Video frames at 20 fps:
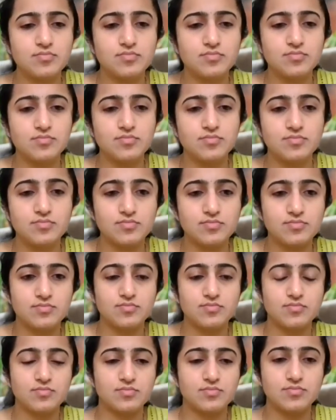
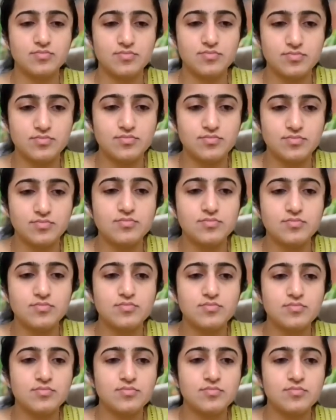
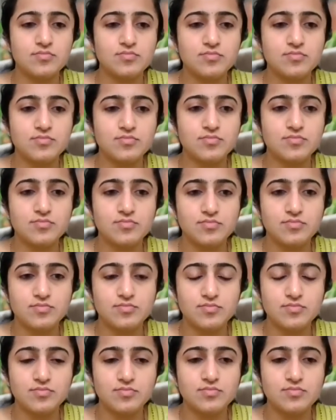
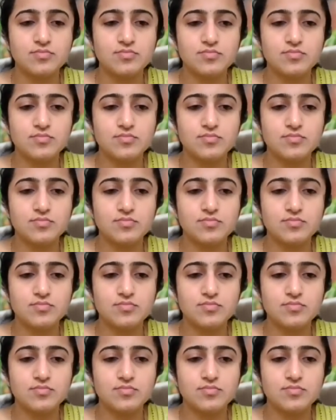(not speaking)